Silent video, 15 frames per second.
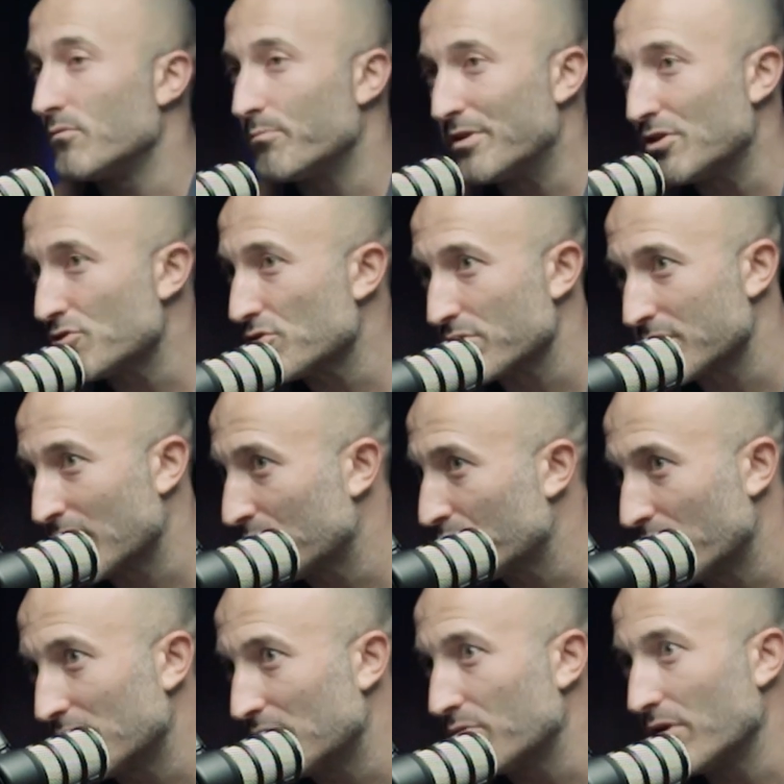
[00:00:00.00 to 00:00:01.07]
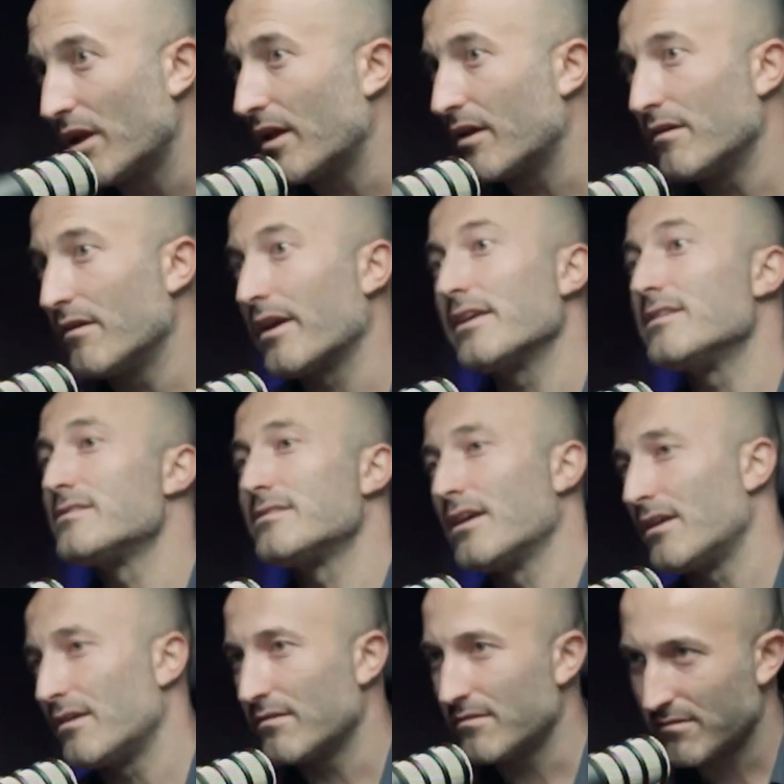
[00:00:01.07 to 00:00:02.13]
be sure that when he will
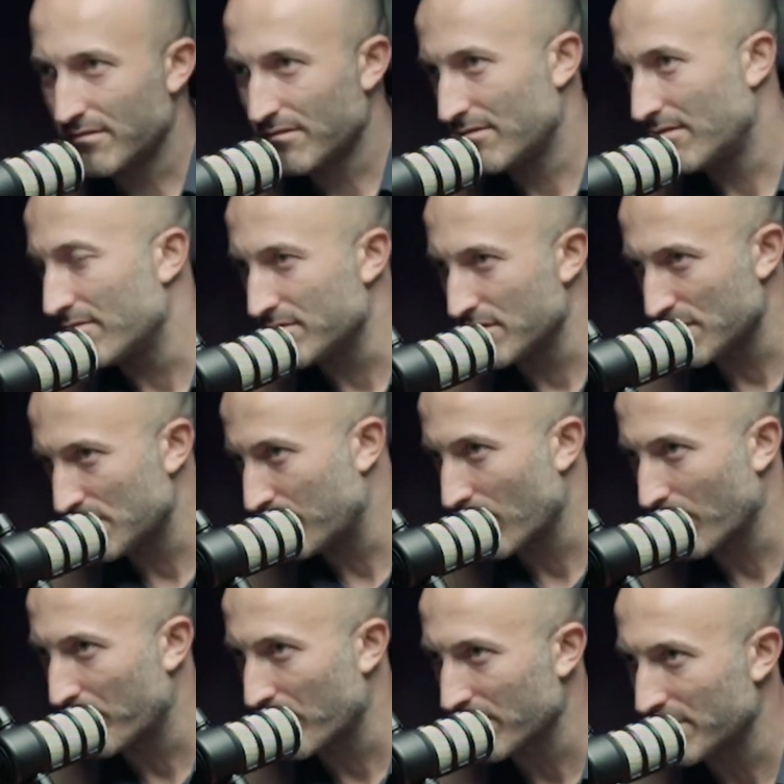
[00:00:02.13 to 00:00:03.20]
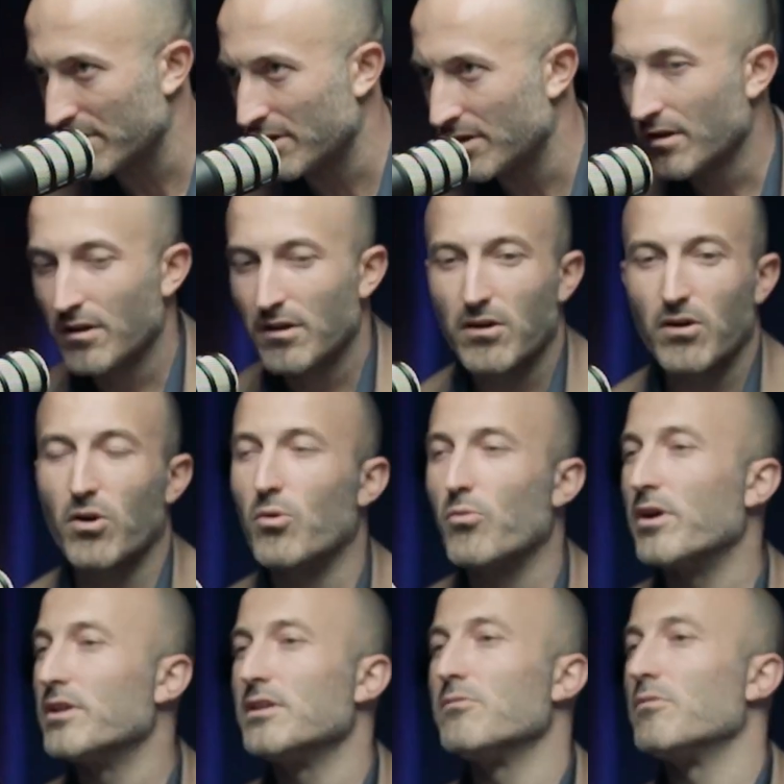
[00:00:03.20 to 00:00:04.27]
resell this property, or
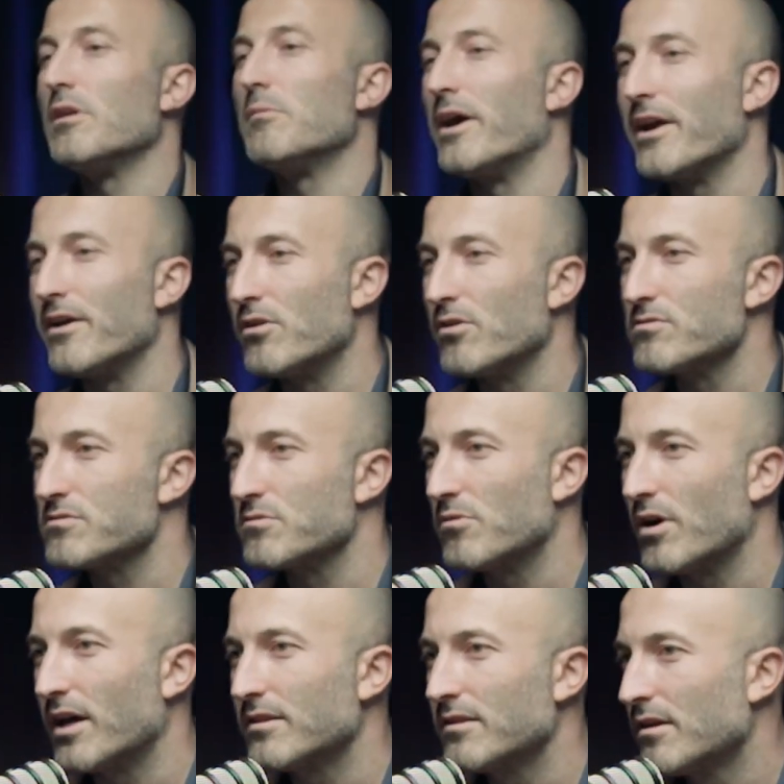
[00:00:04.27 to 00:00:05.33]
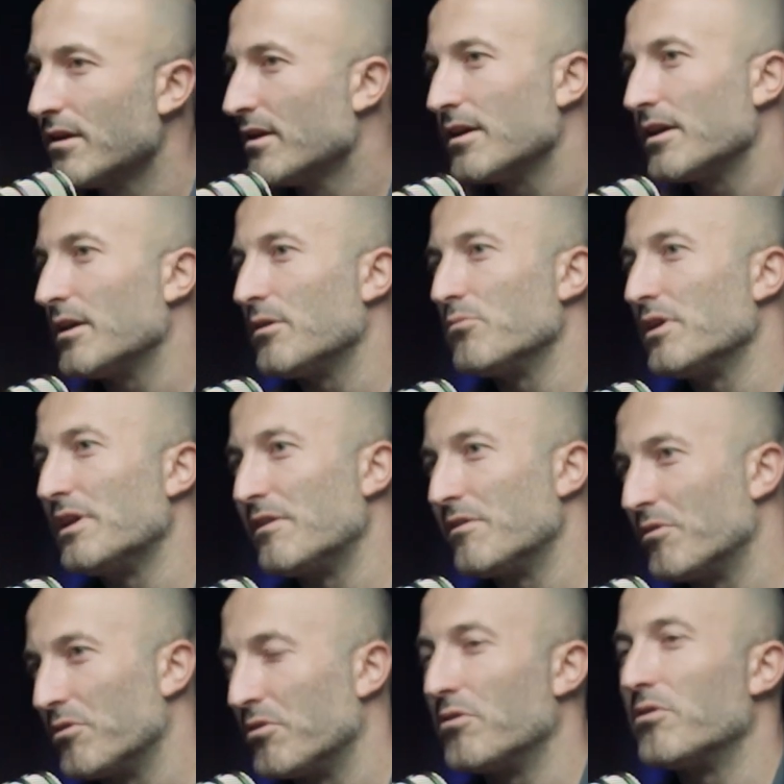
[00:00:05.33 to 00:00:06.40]
when he will buy another one, he
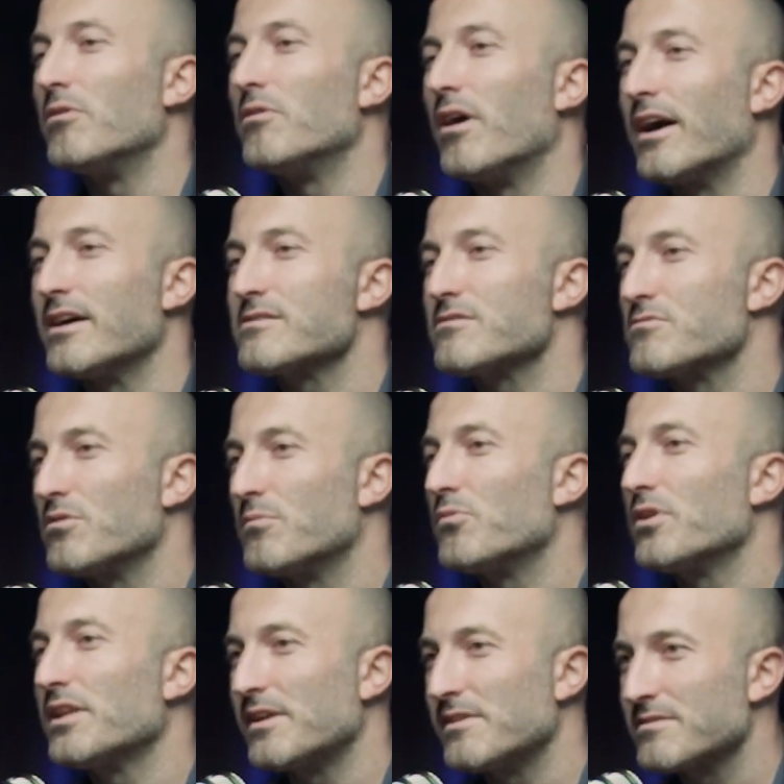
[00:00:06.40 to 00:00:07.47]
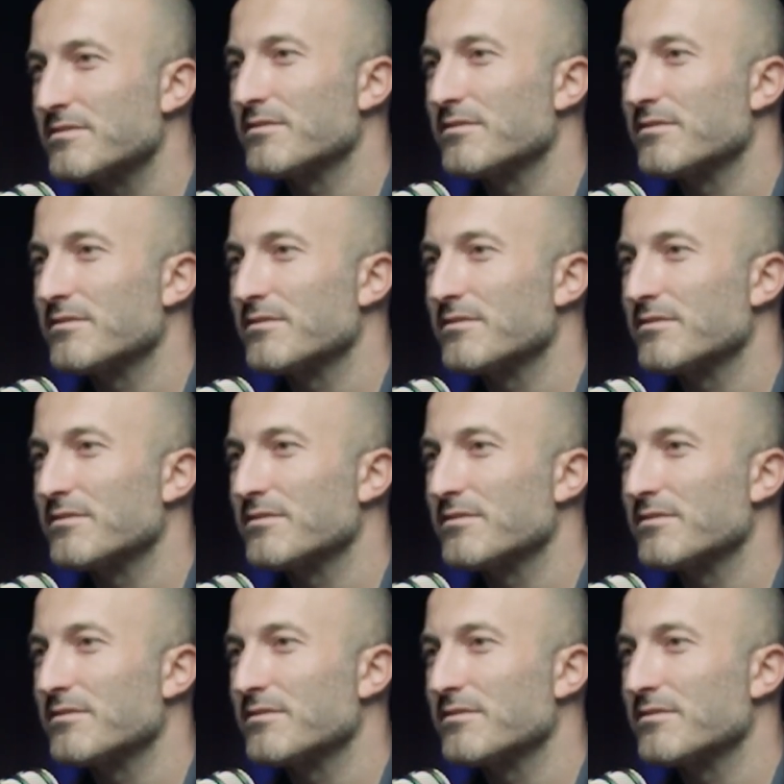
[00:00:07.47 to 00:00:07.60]
will ask someone else.